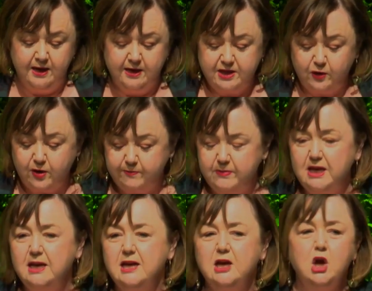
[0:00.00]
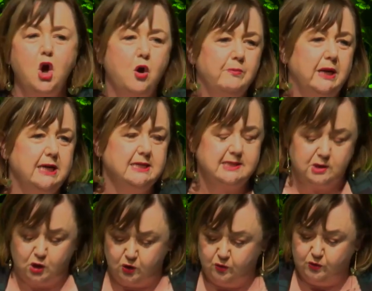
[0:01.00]
There are many complex
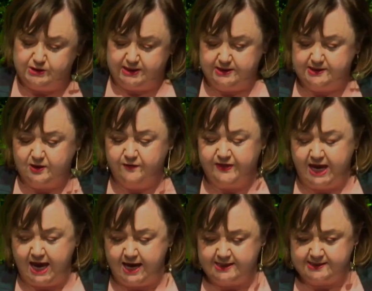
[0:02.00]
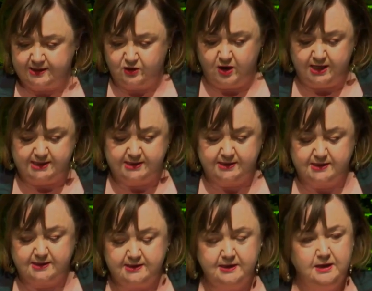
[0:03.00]
clauses of the housing
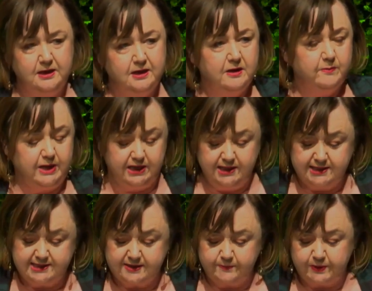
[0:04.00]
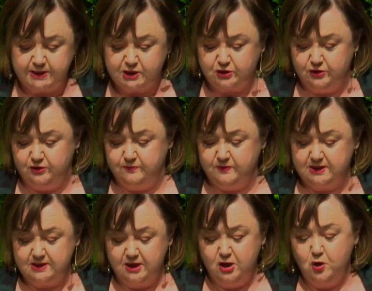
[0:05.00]
crisis, but in the simplest
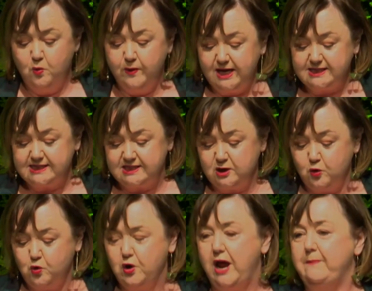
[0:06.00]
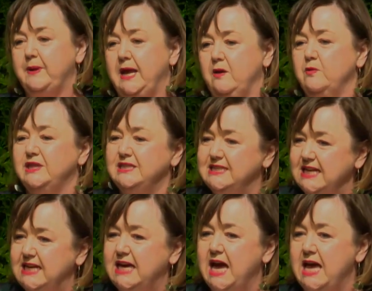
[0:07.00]
terms, we are still grappling with
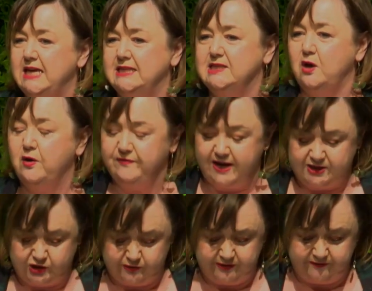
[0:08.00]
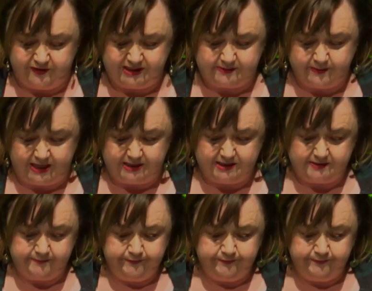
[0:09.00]
decades of underinvestment.